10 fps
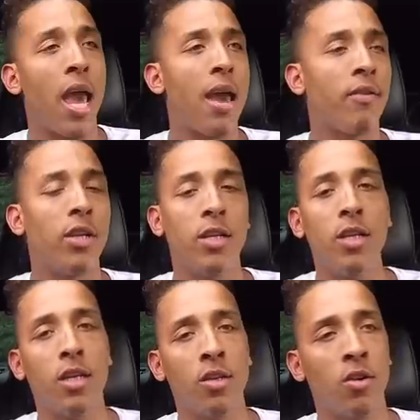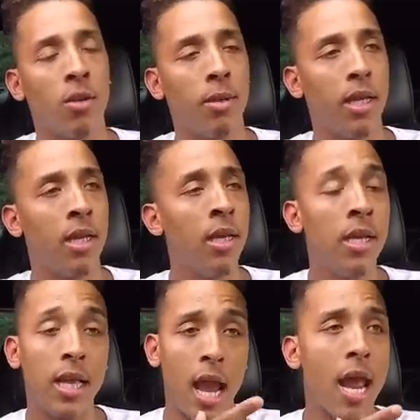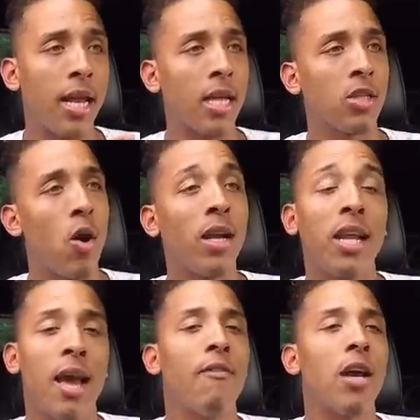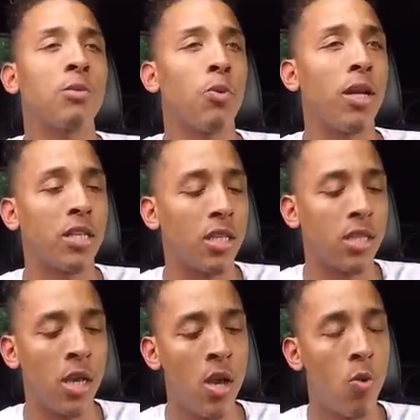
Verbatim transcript: have in the hood, you know what I mean? They had that, so I did have aspirations.